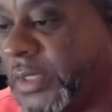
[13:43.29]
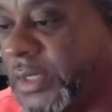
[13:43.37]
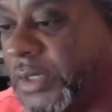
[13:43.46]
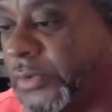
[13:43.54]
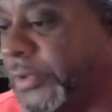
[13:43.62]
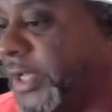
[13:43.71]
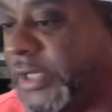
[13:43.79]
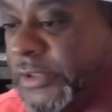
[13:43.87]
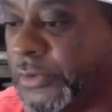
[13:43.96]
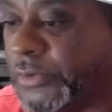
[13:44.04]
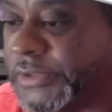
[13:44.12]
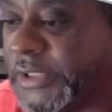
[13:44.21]
I don't edit
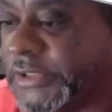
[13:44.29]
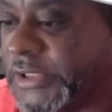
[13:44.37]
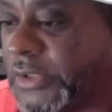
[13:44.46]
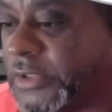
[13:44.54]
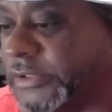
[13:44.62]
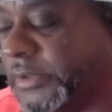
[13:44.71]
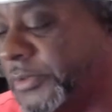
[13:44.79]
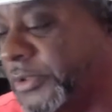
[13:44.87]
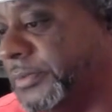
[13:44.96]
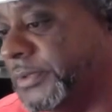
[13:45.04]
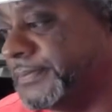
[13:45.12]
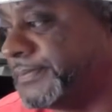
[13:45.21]
those things out because I'm
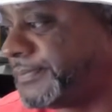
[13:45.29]
human.